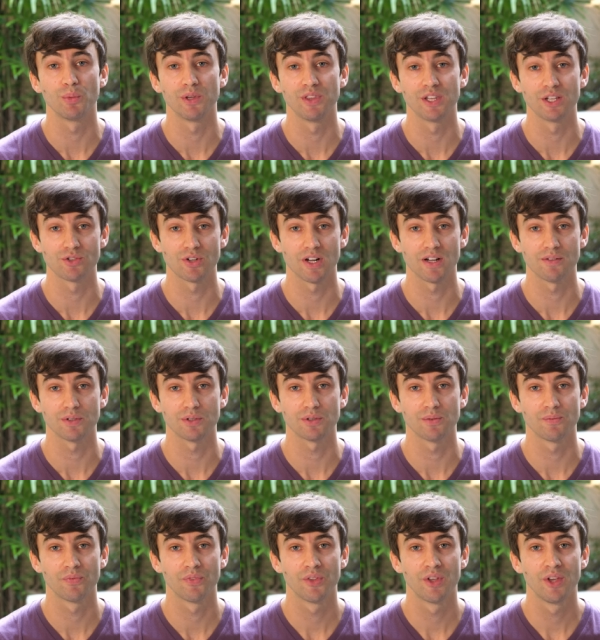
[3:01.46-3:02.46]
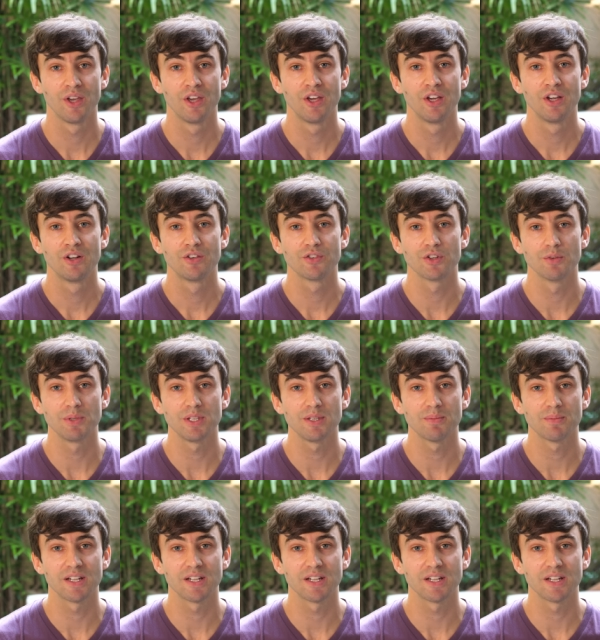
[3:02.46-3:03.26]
when they travel. For me,